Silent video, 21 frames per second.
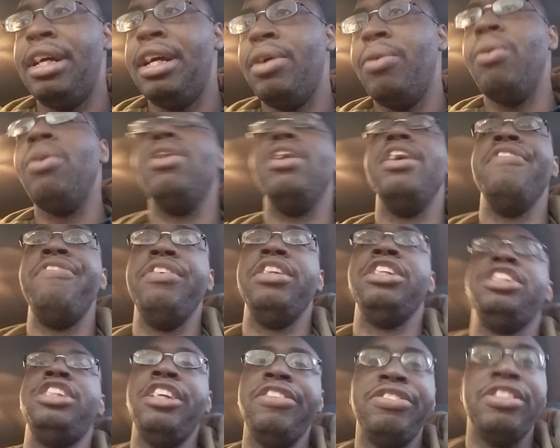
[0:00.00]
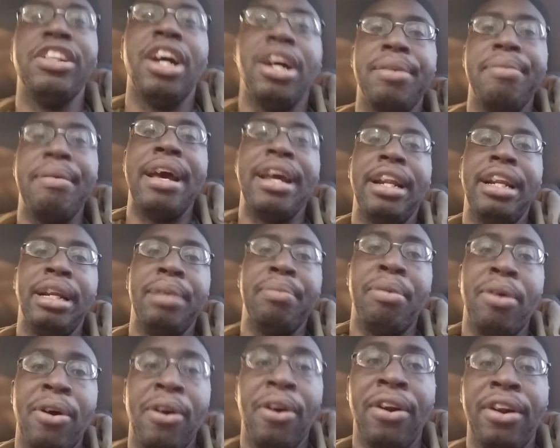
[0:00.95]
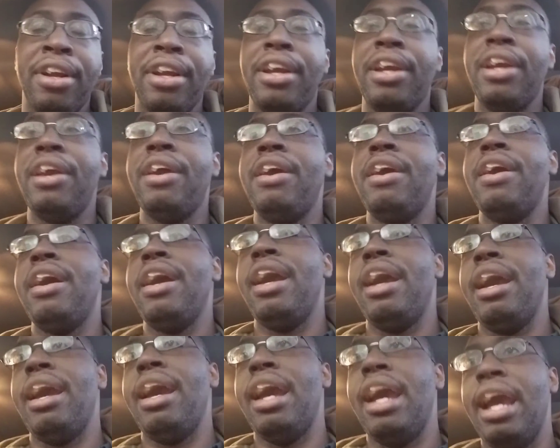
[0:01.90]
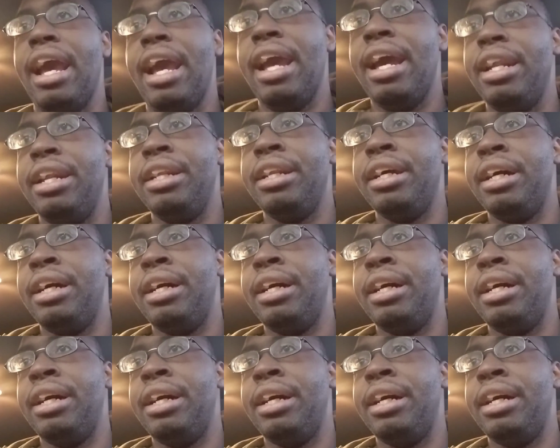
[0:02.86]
well, if it shifts automatically to park, and